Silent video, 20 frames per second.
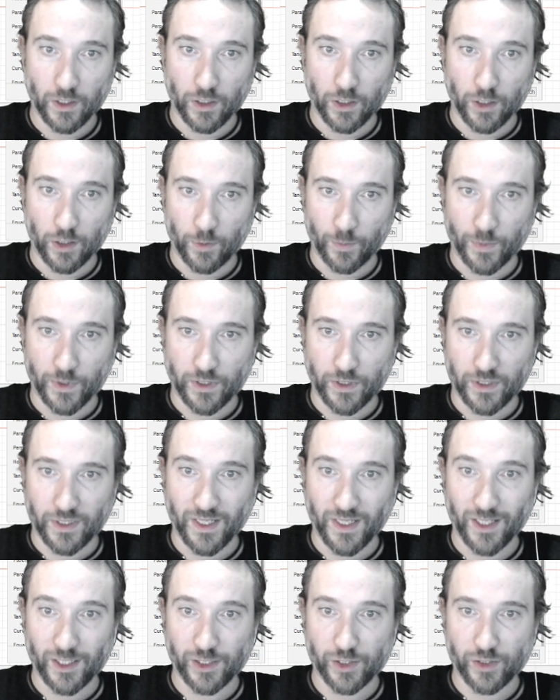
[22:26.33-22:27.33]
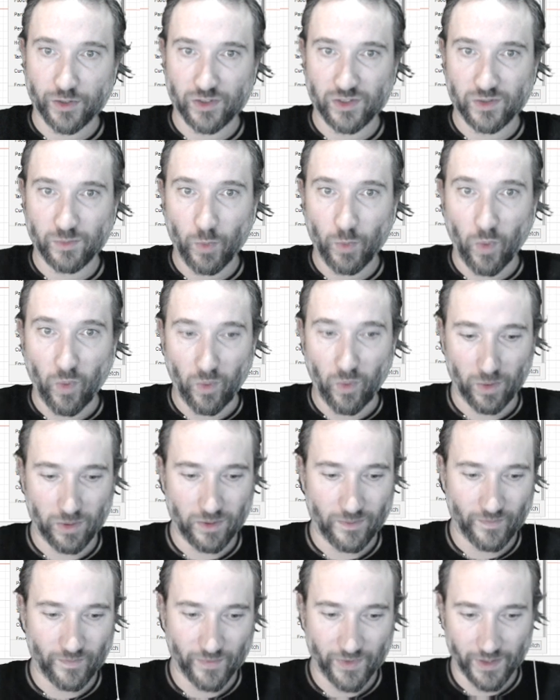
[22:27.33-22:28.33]
a bit dashed small.
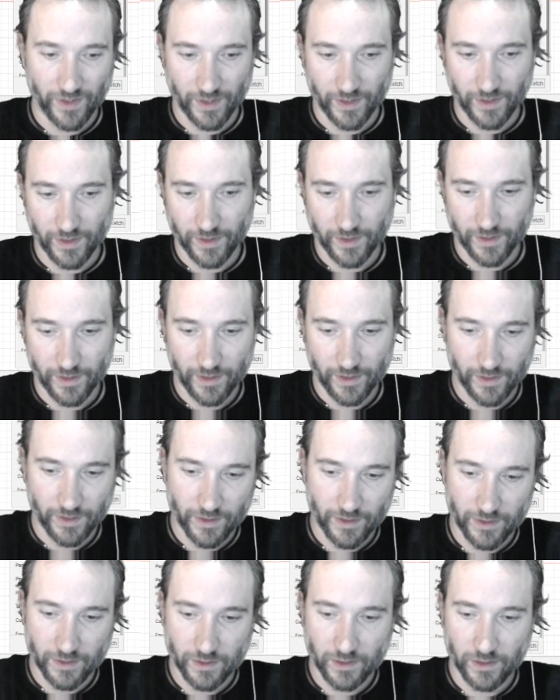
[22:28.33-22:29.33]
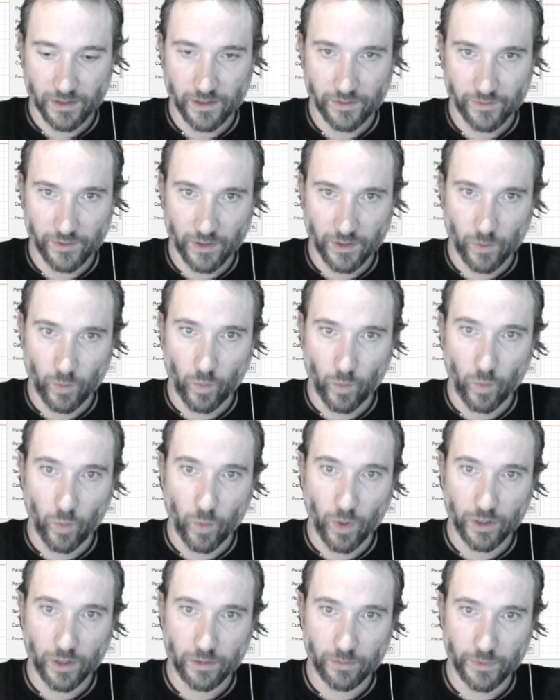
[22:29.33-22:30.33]
Let's give it a
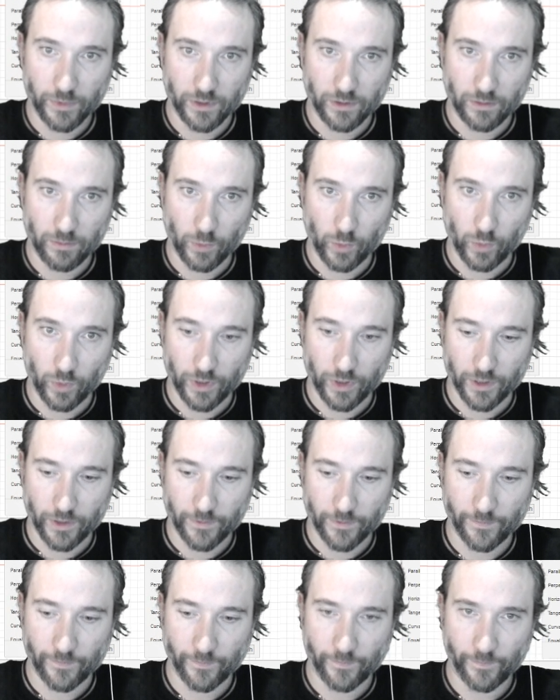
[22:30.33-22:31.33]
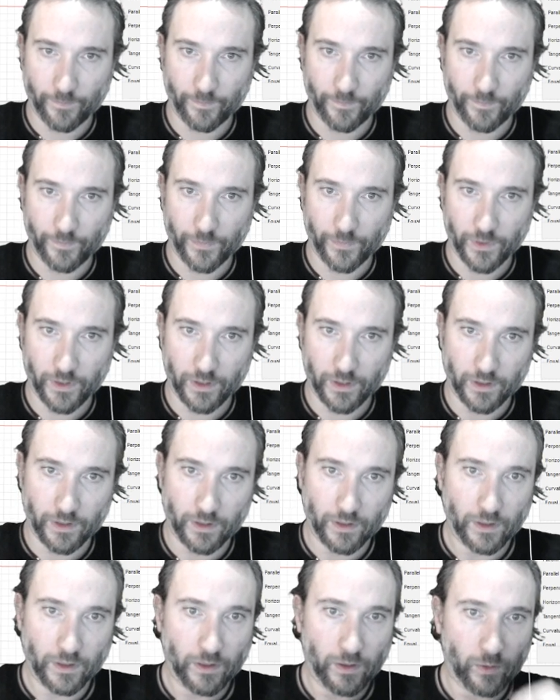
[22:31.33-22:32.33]
1 mil border.
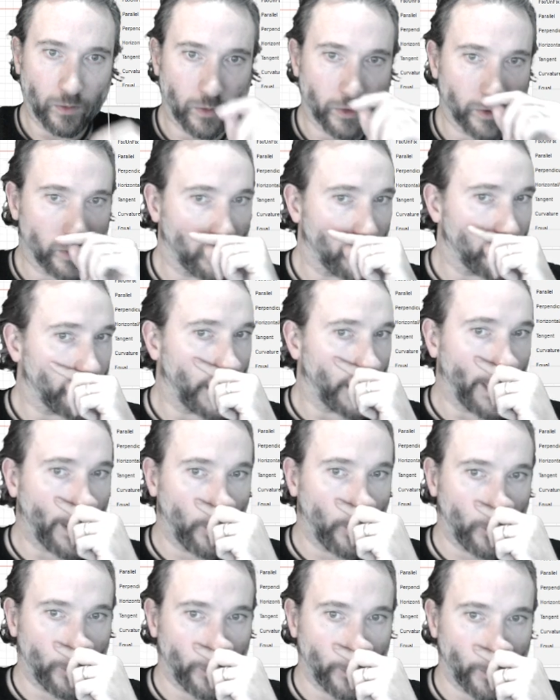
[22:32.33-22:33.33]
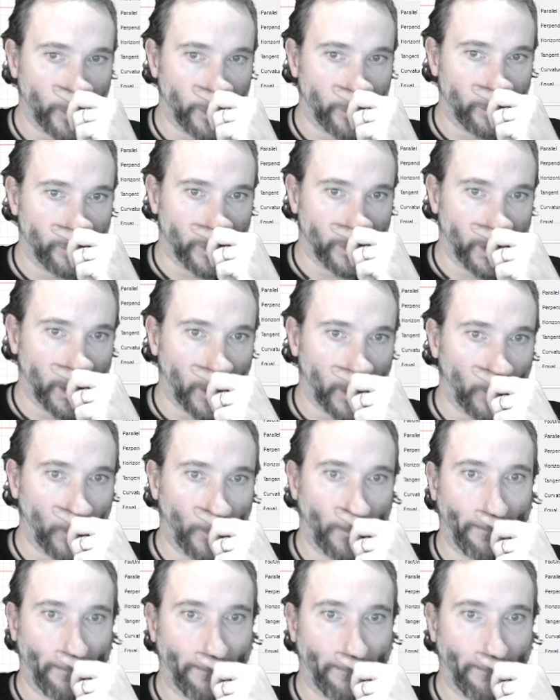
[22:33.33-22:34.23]
Do it on the outside for now.